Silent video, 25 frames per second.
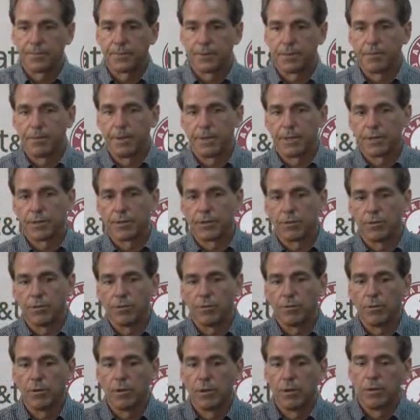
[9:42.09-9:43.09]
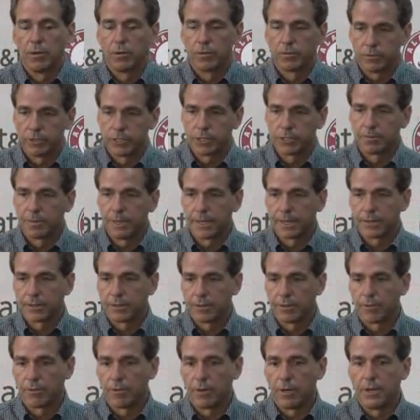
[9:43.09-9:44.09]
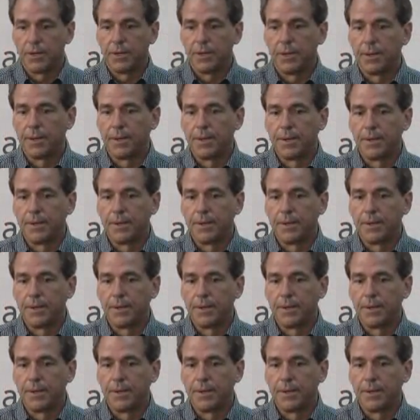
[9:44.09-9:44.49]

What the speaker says: to make you respect their run.